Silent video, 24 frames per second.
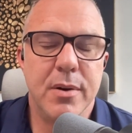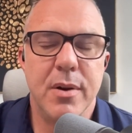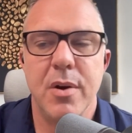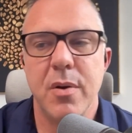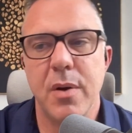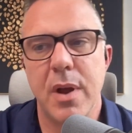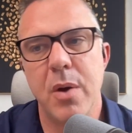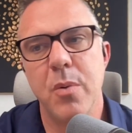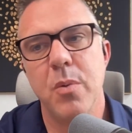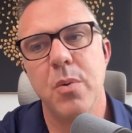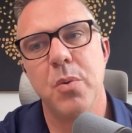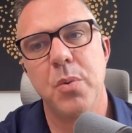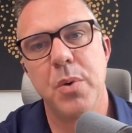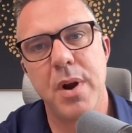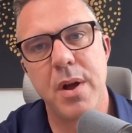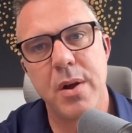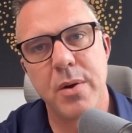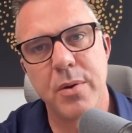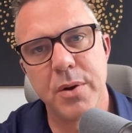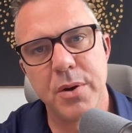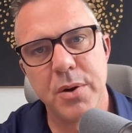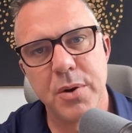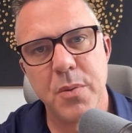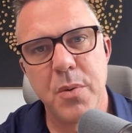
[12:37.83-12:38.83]
Okay, well, we're not going
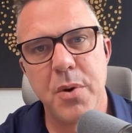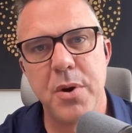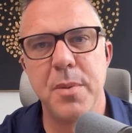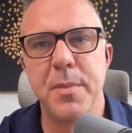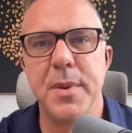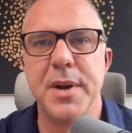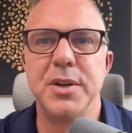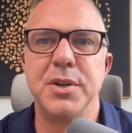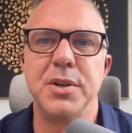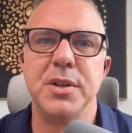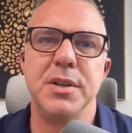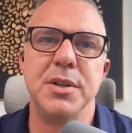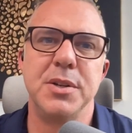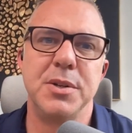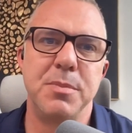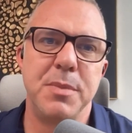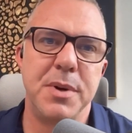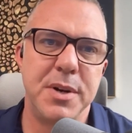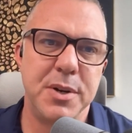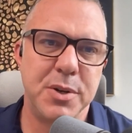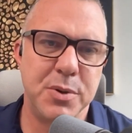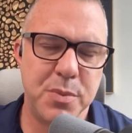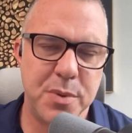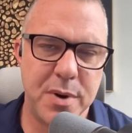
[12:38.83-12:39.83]
to do automation this
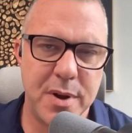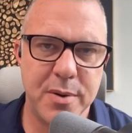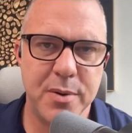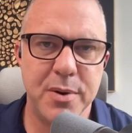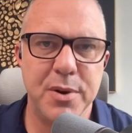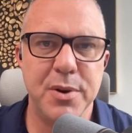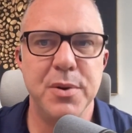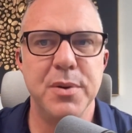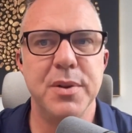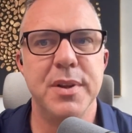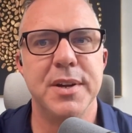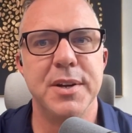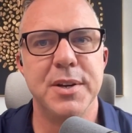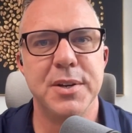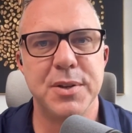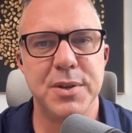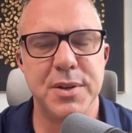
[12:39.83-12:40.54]
much. We're not going to do this.